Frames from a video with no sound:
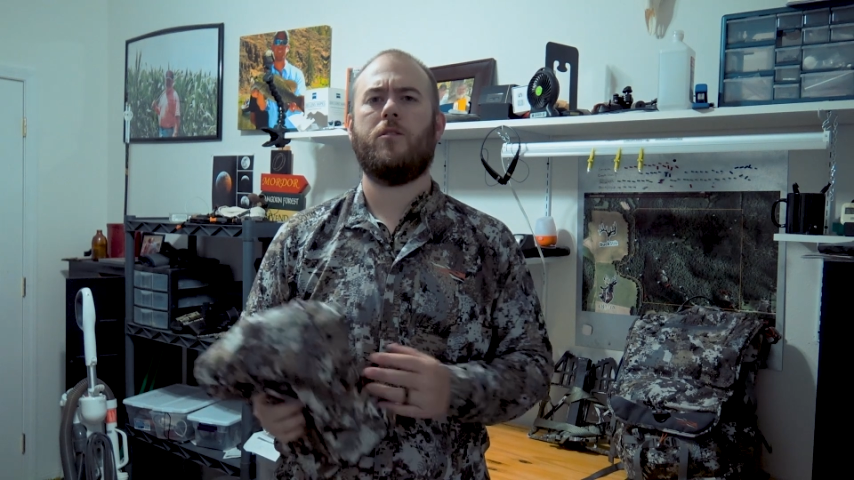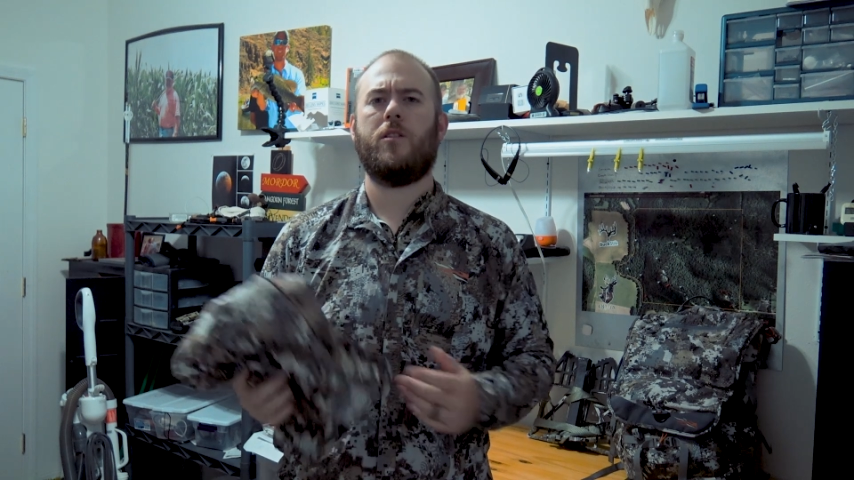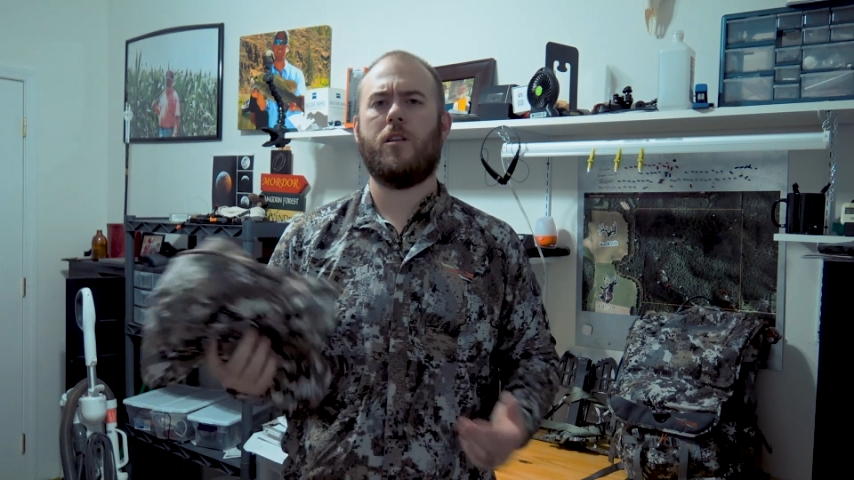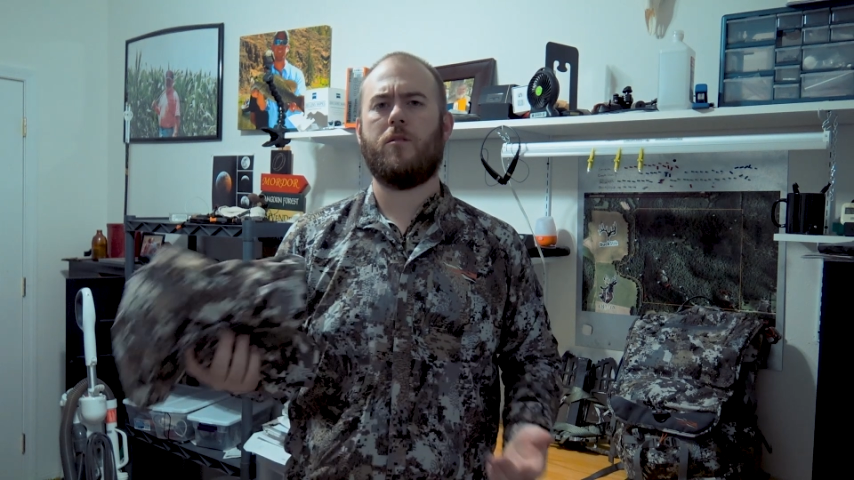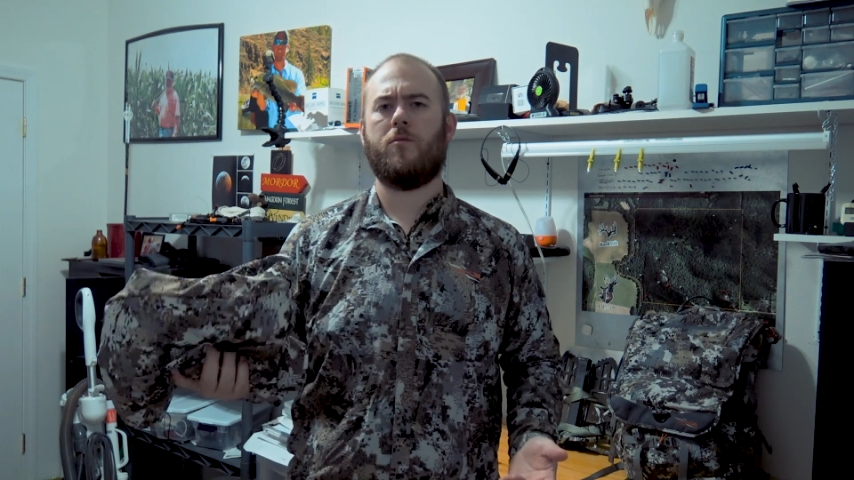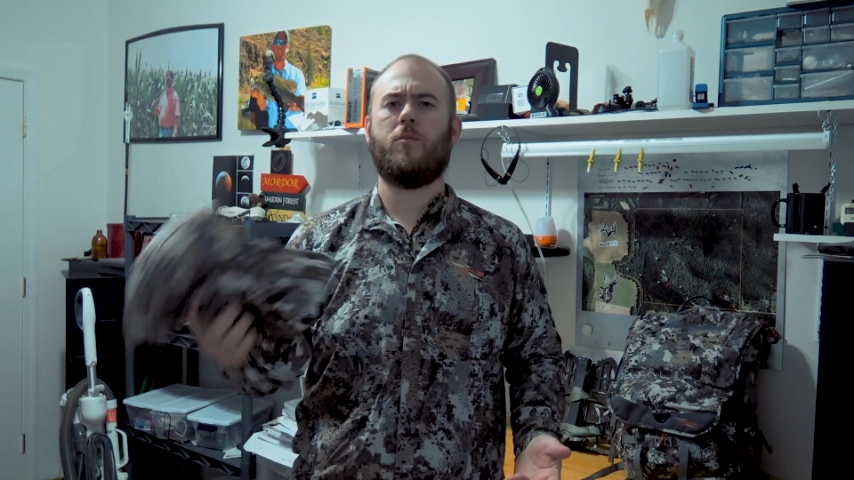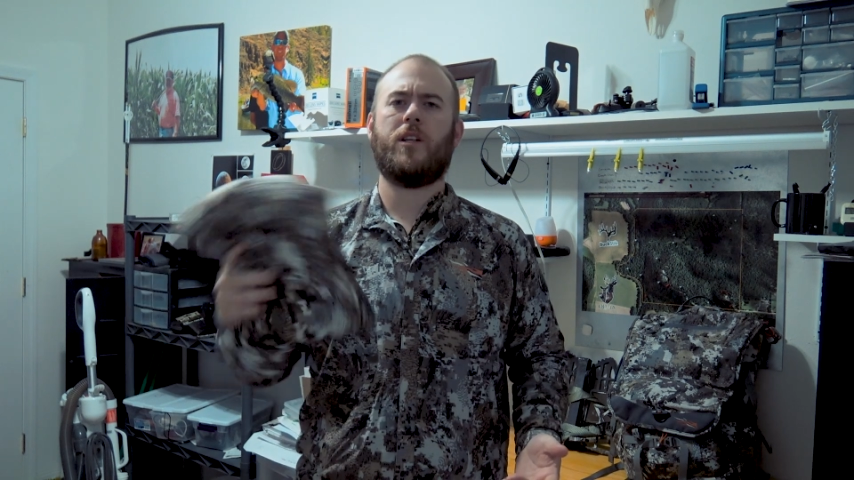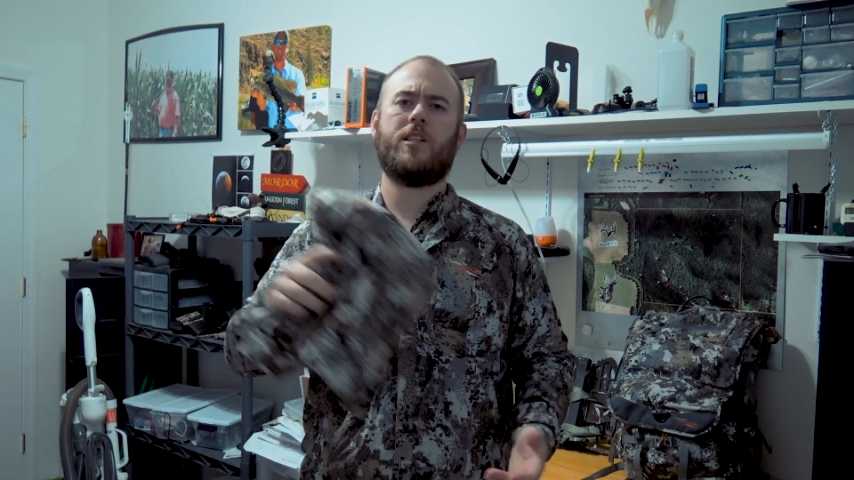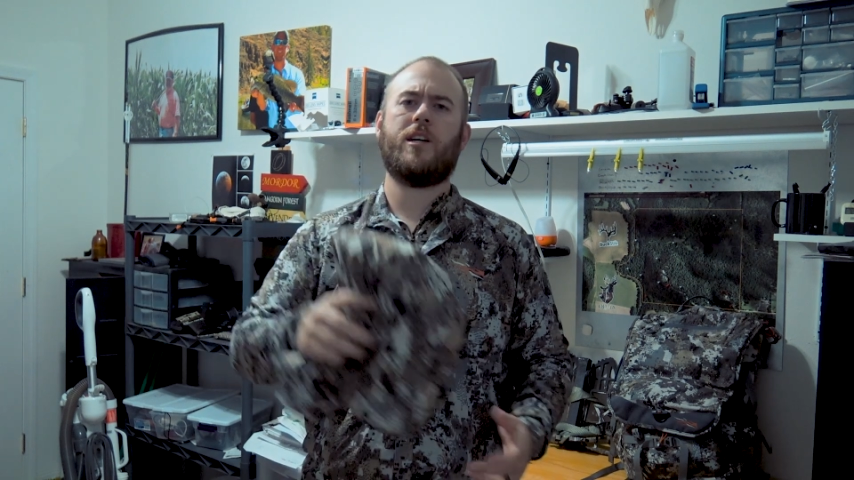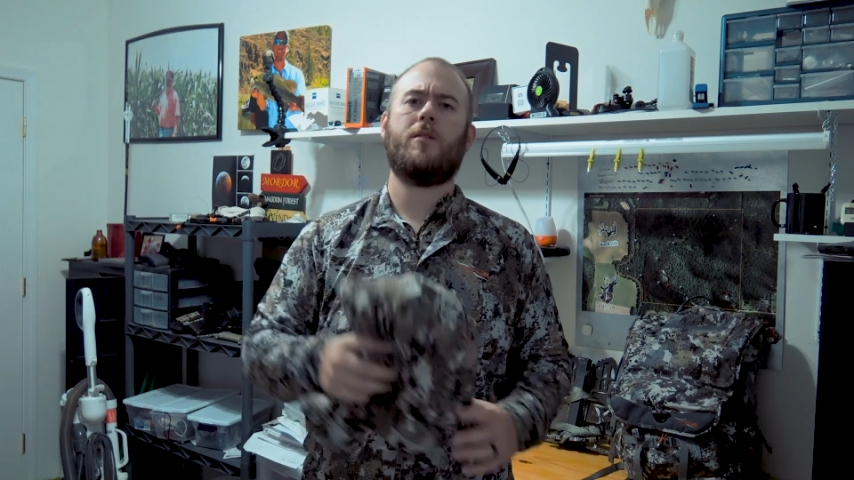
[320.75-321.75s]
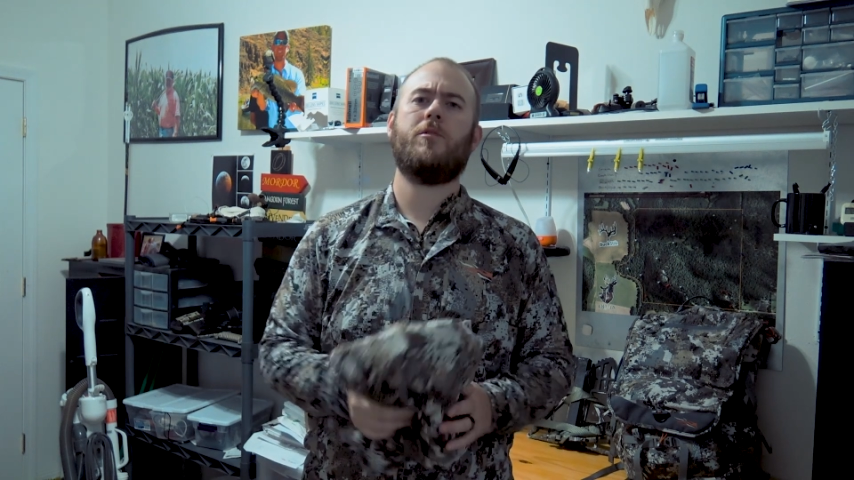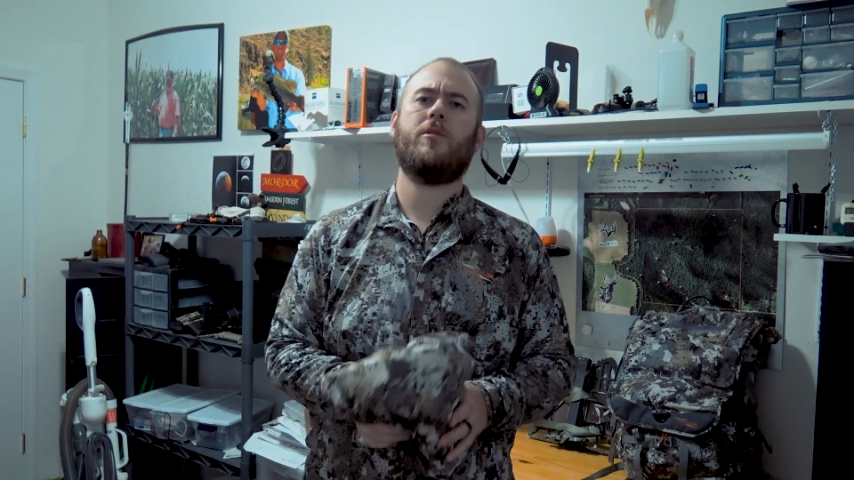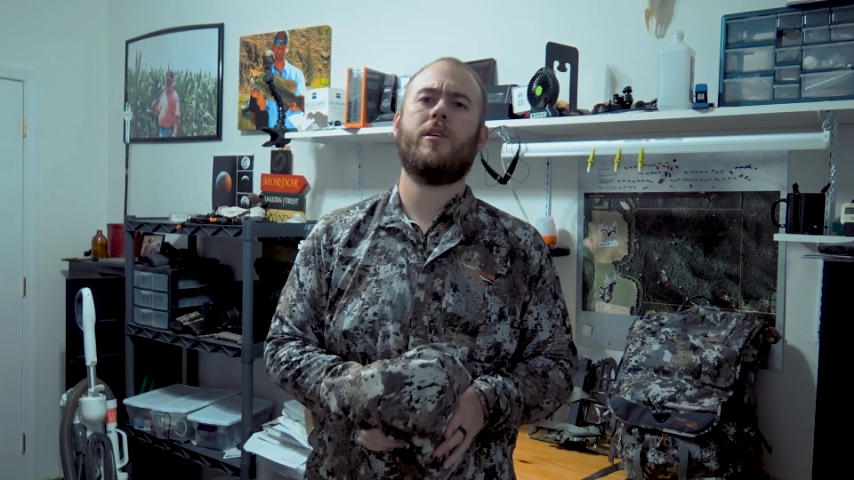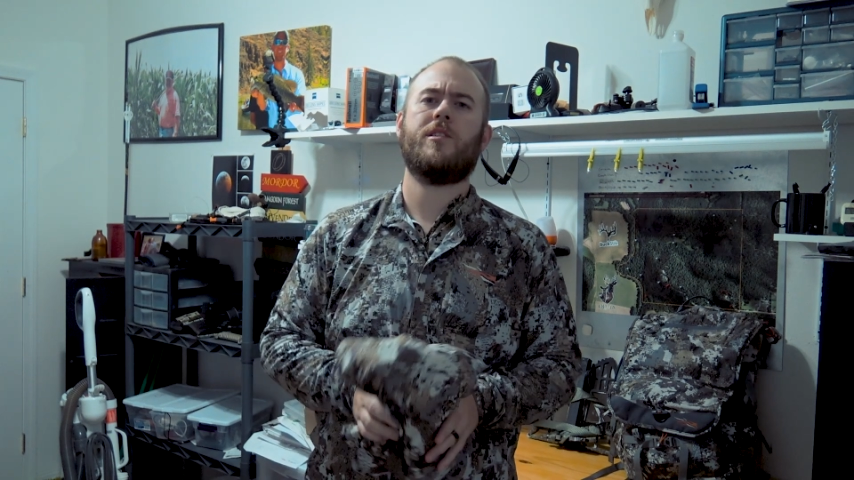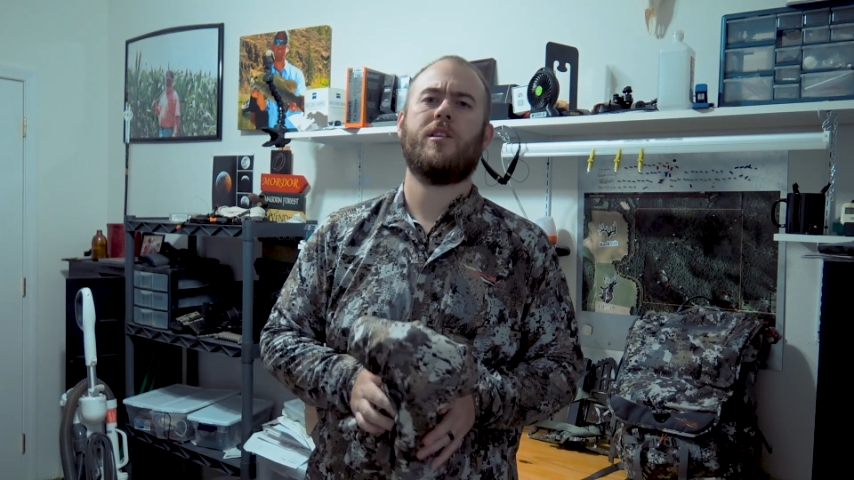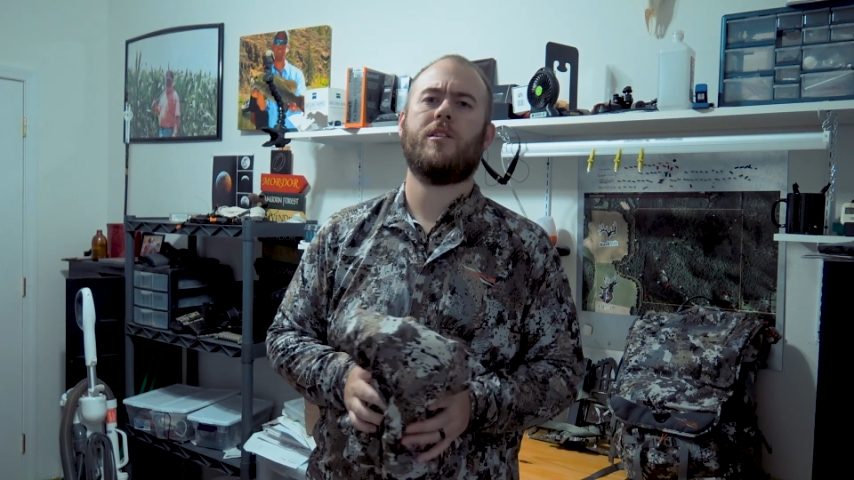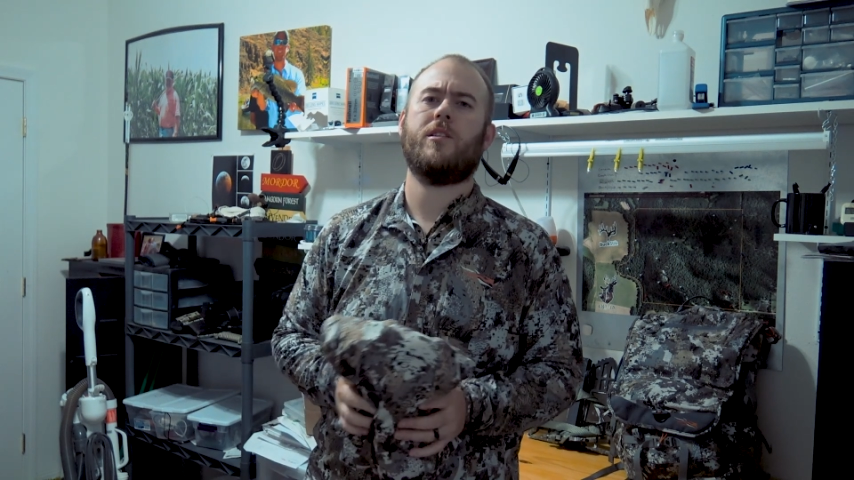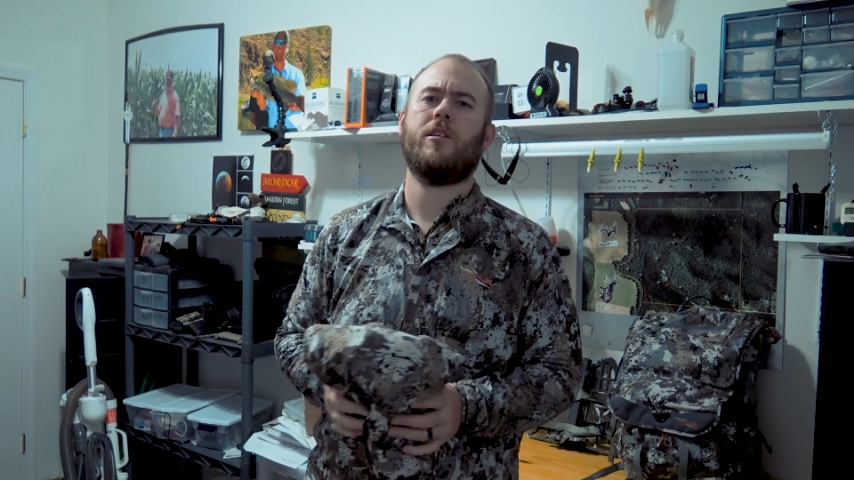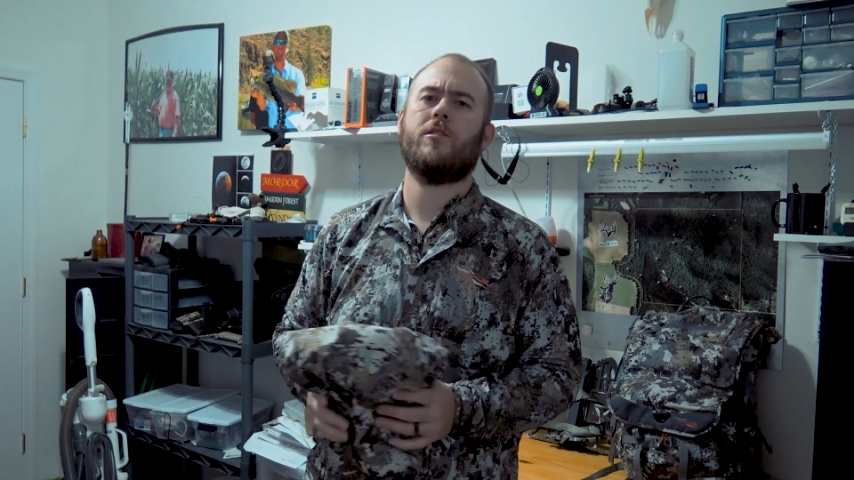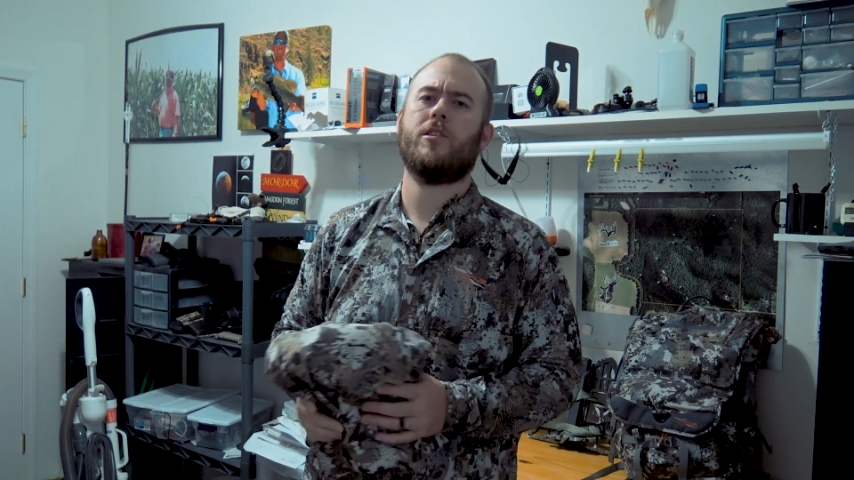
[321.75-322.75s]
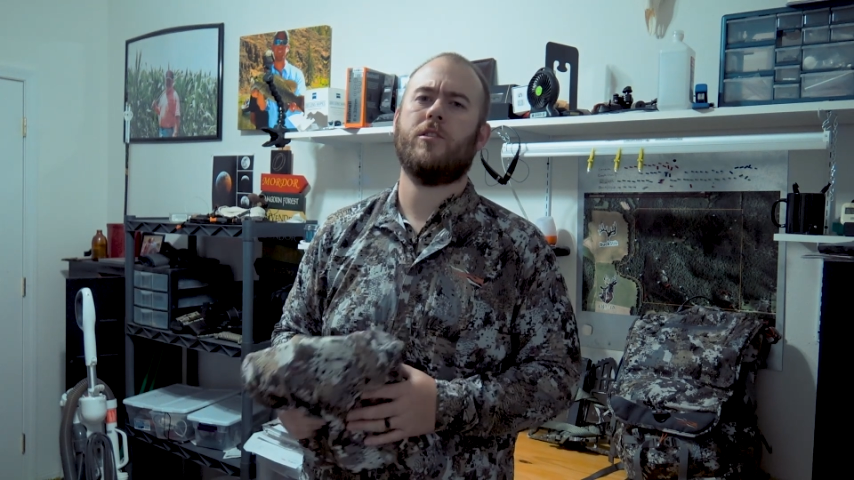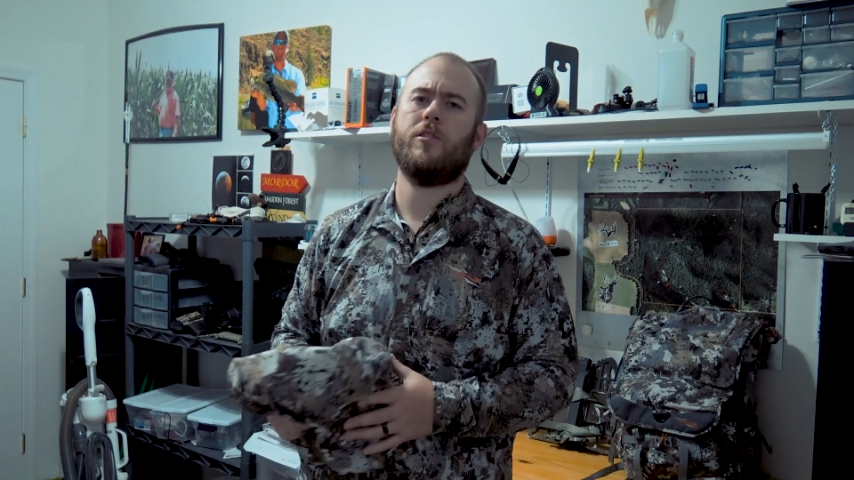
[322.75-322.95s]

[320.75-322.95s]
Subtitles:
and then by the time you hit 60 or so,